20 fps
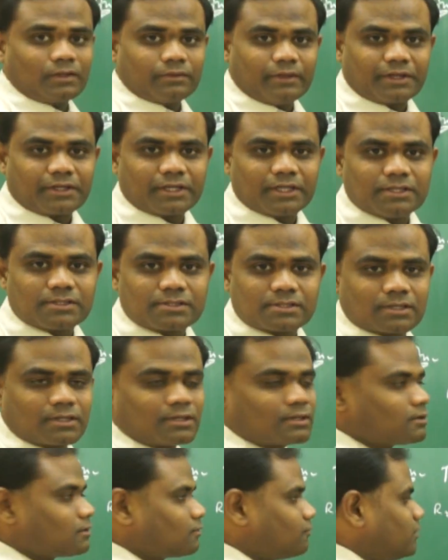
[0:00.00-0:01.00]
That is,
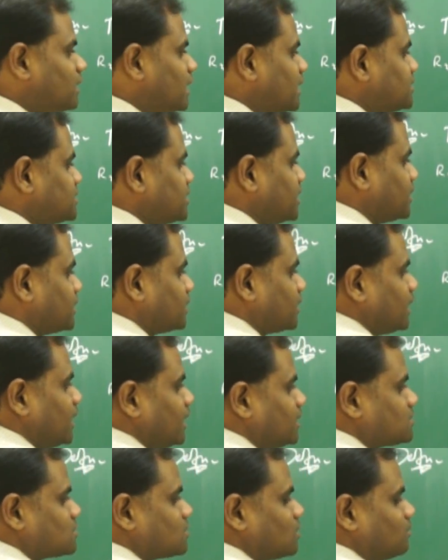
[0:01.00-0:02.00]
when I take
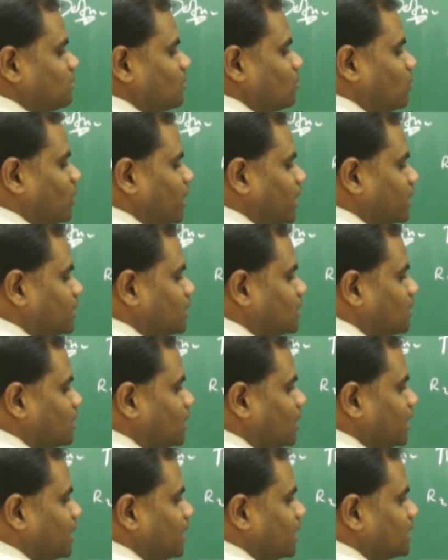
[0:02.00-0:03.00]
x comma y,
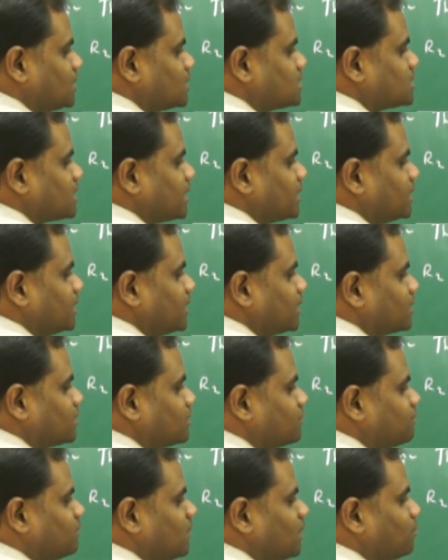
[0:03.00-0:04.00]
I understand that
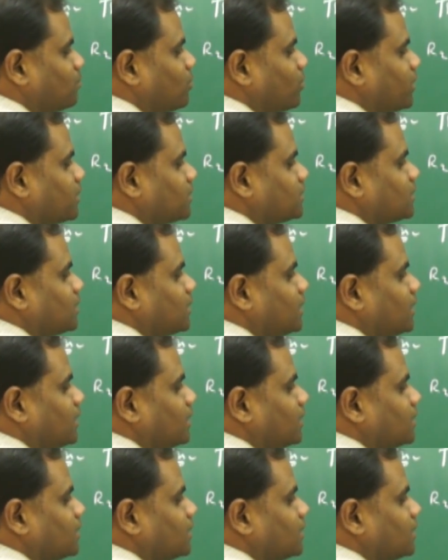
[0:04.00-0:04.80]
if my point A